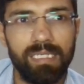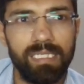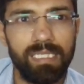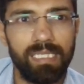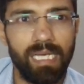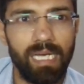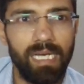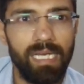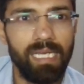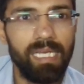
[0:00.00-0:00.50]

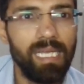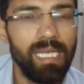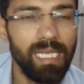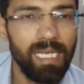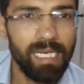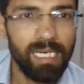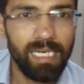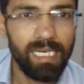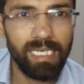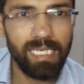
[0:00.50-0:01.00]
Yeah,
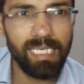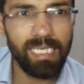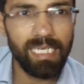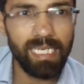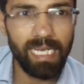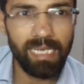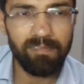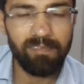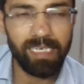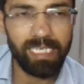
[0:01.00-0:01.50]

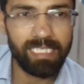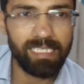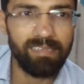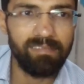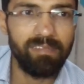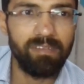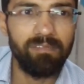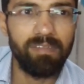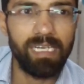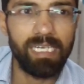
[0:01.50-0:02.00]
here
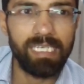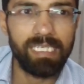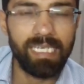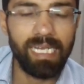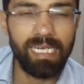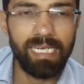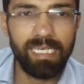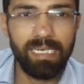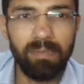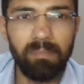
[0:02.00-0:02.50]
we will
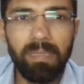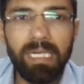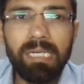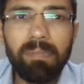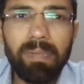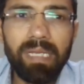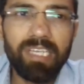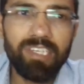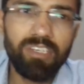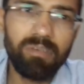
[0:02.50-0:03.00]
understand.
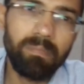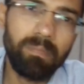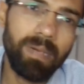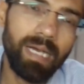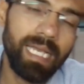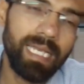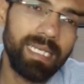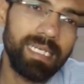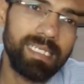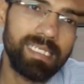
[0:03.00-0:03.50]
Multiplication
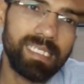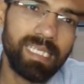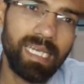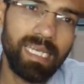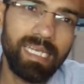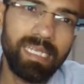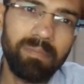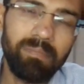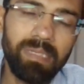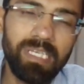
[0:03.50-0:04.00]
by a
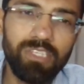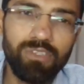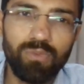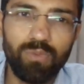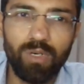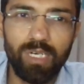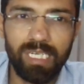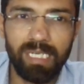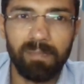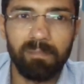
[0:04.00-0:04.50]
scalar means
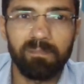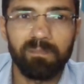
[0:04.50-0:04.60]
what?